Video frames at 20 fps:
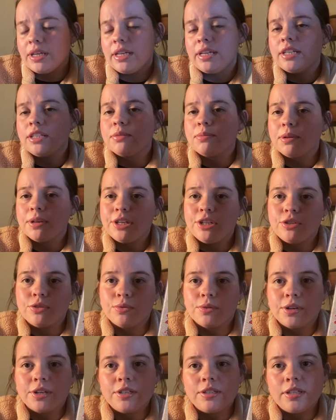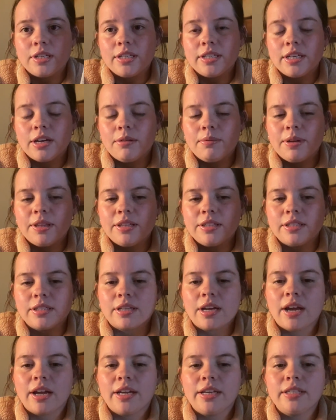It's pretty short, as you can tell by the
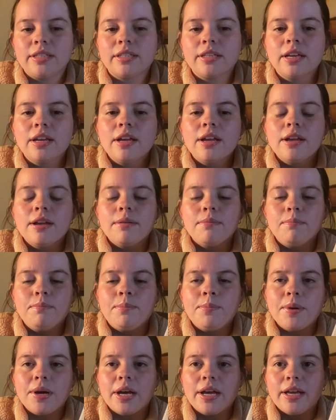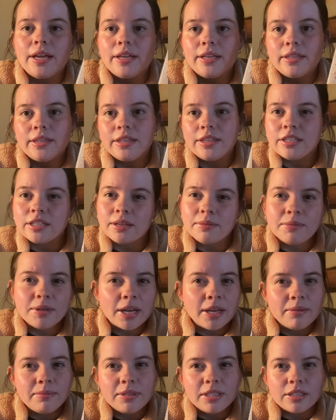size. But
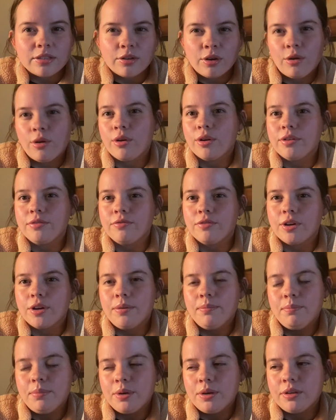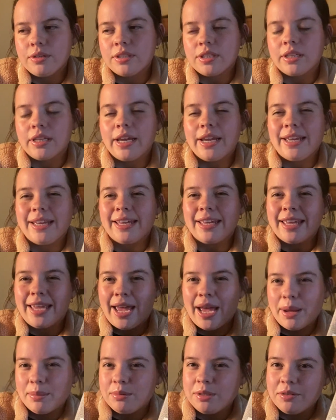sometimes it's hard for a book to like
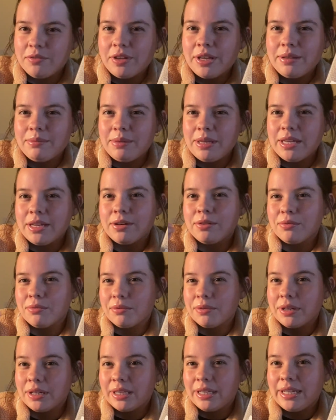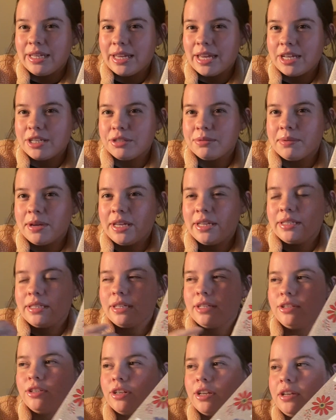captivate me and really catch my
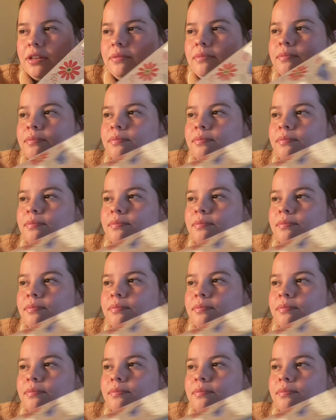attention.